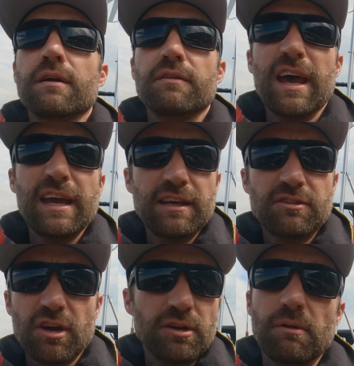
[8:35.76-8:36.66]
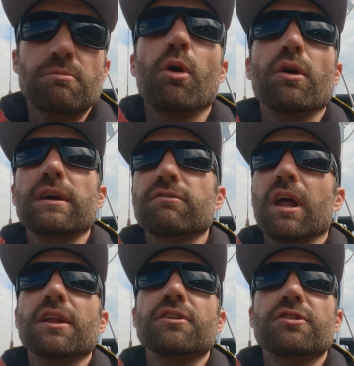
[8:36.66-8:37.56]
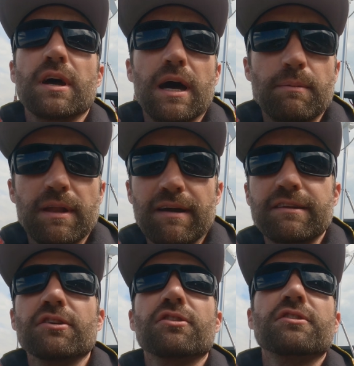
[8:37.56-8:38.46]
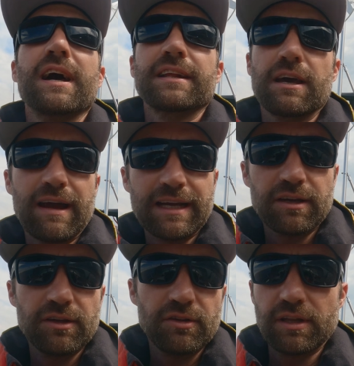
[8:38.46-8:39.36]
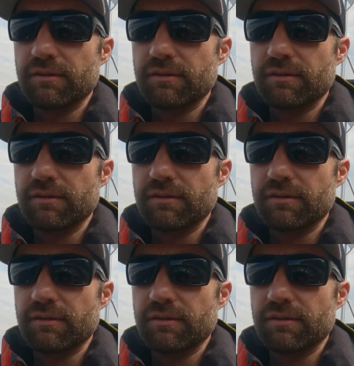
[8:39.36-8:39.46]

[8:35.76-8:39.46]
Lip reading: They turned up this morning for lunch, but they've actually just snagged their anchor, so